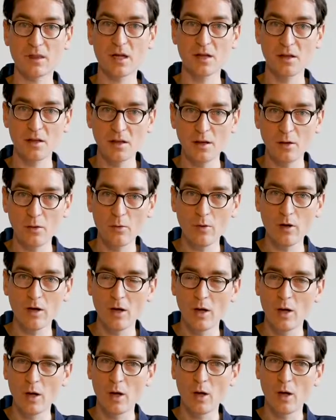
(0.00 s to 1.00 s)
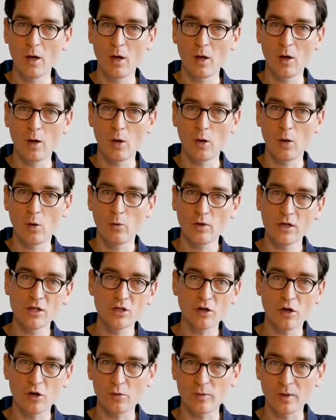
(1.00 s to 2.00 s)
So we
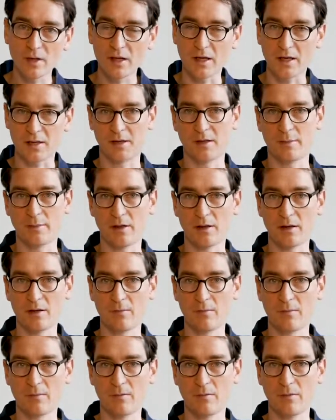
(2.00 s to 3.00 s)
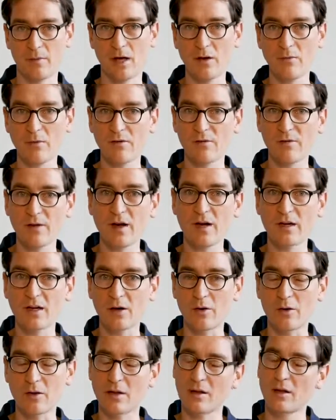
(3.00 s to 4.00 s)
talked with customers and we figured
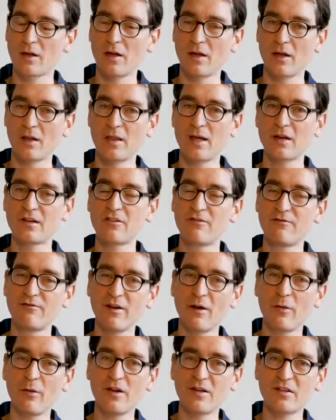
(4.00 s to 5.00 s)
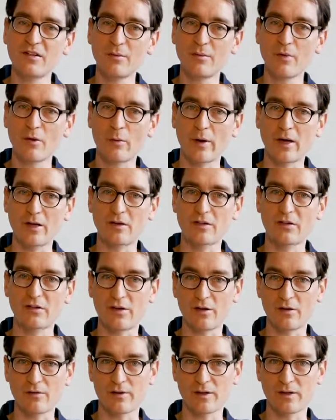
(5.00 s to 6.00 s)
out there's a very simple way to
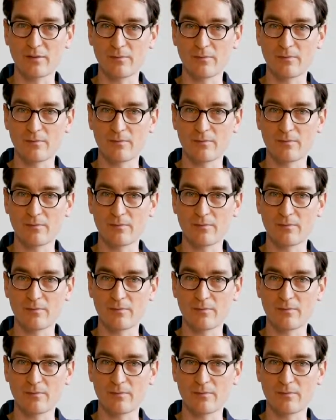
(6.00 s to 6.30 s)
solve it.